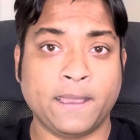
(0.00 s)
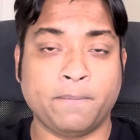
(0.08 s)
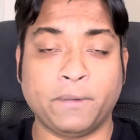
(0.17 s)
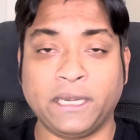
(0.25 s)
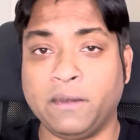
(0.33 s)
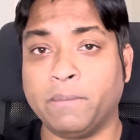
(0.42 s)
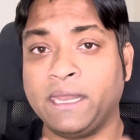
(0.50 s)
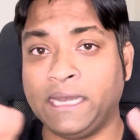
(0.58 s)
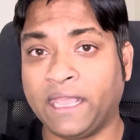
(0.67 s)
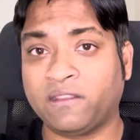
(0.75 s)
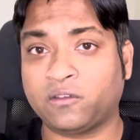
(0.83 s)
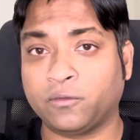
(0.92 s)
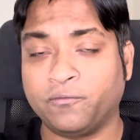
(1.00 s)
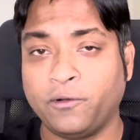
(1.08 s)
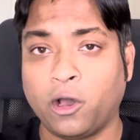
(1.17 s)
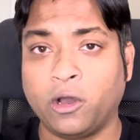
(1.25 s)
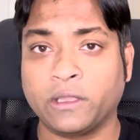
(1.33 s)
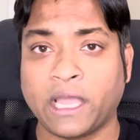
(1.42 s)
But in my next
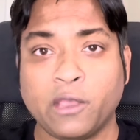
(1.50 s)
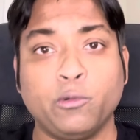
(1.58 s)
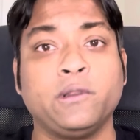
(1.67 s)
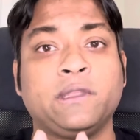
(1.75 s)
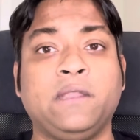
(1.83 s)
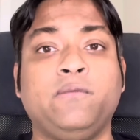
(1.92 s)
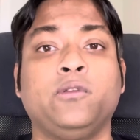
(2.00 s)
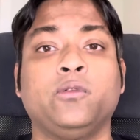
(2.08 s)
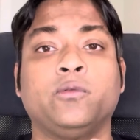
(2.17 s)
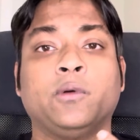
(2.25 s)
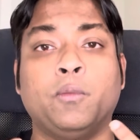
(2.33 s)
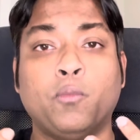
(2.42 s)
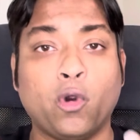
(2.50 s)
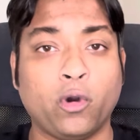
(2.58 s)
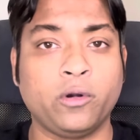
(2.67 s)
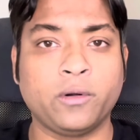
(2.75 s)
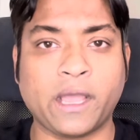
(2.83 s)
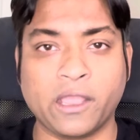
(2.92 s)
vlog, I will give you more,